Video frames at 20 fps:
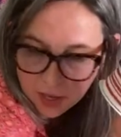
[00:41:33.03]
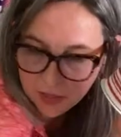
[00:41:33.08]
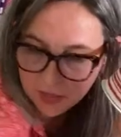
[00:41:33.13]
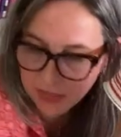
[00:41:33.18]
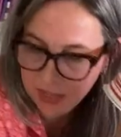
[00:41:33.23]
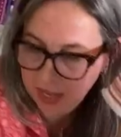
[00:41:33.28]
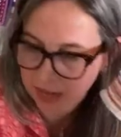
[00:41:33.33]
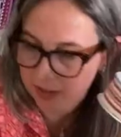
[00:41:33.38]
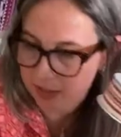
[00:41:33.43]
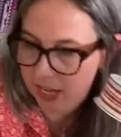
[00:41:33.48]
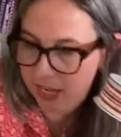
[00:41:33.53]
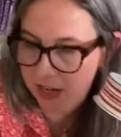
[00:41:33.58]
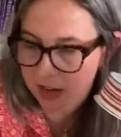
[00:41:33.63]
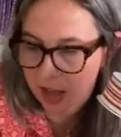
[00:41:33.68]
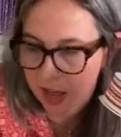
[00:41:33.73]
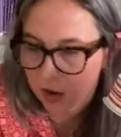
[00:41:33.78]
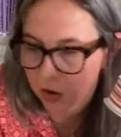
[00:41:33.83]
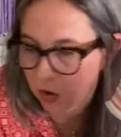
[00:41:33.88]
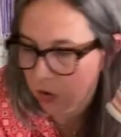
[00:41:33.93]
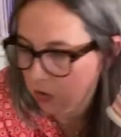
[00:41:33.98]
that they
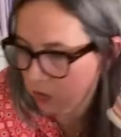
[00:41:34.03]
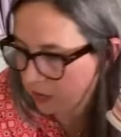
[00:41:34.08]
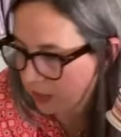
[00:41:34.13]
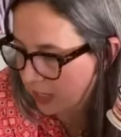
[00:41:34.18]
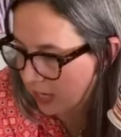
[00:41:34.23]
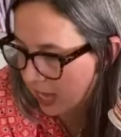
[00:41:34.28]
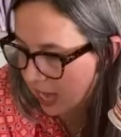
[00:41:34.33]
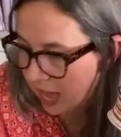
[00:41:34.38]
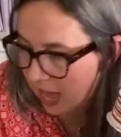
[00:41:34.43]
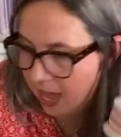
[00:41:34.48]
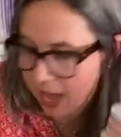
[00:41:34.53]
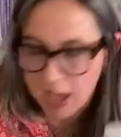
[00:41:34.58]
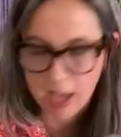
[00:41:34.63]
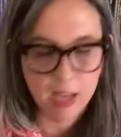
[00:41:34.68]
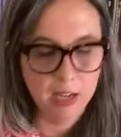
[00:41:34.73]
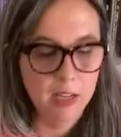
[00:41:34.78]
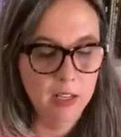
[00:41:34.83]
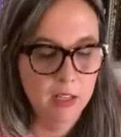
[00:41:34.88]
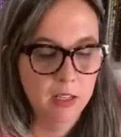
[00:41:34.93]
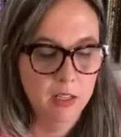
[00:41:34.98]
not only
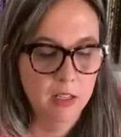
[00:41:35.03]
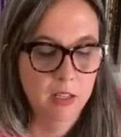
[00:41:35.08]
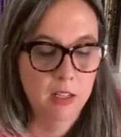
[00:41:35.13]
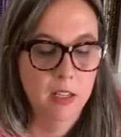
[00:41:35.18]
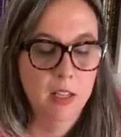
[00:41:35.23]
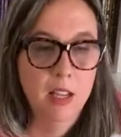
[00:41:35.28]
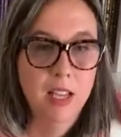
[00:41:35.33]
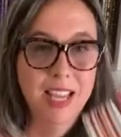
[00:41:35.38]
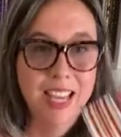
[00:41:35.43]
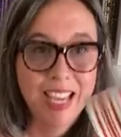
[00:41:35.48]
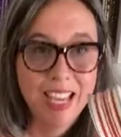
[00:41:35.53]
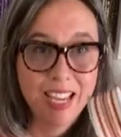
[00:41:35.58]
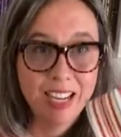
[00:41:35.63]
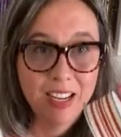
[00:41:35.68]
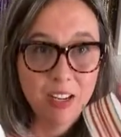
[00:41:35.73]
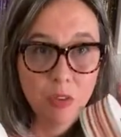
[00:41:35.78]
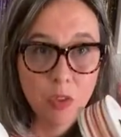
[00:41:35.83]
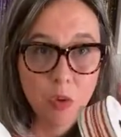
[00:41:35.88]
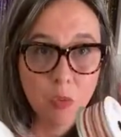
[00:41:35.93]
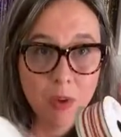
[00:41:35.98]
had it
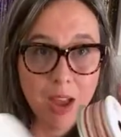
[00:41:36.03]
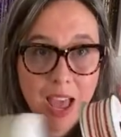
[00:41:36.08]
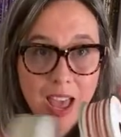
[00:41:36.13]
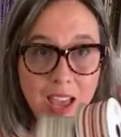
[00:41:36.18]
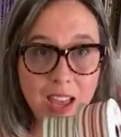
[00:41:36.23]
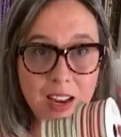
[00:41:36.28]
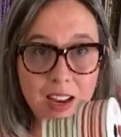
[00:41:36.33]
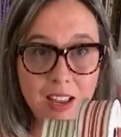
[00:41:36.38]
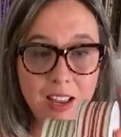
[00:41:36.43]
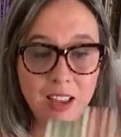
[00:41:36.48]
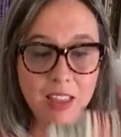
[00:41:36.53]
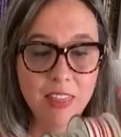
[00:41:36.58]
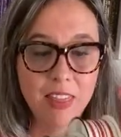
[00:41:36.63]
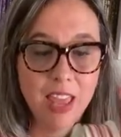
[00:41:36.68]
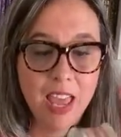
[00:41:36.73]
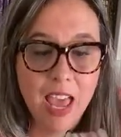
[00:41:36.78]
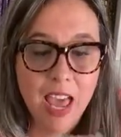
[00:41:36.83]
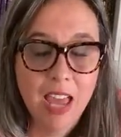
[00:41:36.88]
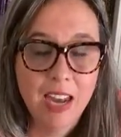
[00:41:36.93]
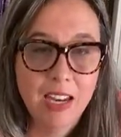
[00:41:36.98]
in the red,
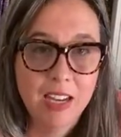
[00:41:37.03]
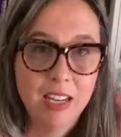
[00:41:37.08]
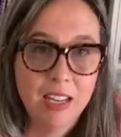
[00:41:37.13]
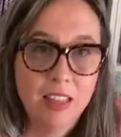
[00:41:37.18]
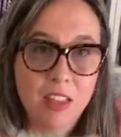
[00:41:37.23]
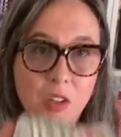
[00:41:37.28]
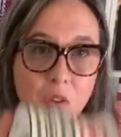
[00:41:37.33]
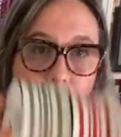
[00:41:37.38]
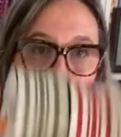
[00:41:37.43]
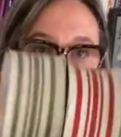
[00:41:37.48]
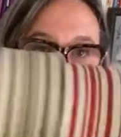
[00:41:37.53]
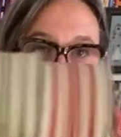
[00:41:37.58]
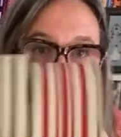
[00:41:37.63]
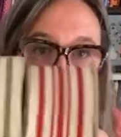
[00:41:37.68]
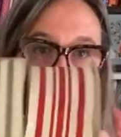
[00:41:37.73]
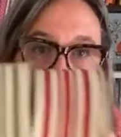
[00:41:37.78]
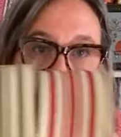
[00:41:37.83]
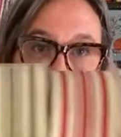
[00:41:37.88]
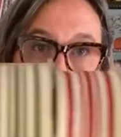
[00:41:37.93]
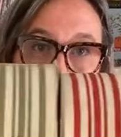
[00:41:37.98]
they had it in the green,
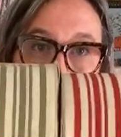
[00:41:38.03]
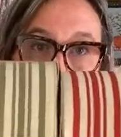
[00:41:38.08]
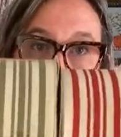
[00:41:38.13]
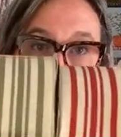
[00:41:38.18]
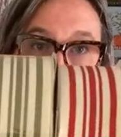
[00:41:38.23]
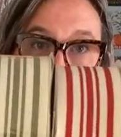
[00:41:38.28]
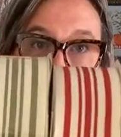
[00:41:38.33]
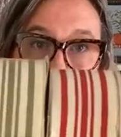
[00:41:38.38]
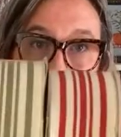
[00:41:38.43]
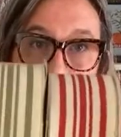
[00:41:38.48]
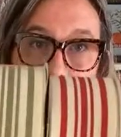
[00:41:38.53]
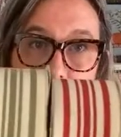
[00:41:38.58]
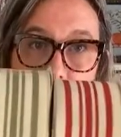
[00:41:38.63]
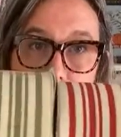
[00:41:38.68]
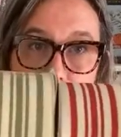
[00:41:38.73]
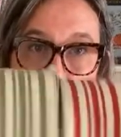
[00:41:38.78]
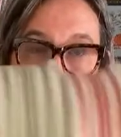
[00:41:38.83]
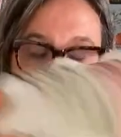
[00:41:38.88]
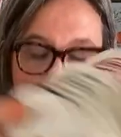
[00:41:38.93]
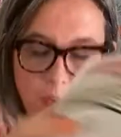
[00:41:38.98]
right?
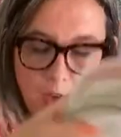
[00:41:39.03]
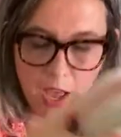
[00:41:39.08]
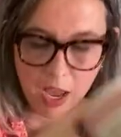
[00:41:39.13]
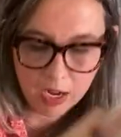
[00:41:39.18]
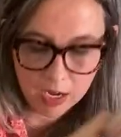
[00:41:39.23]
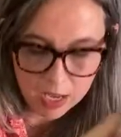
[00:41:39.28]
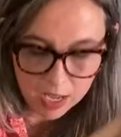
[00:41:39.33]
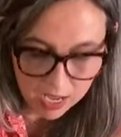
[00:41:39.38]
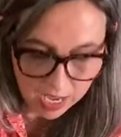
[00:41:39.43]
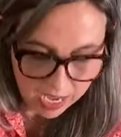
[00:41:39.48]
So fun.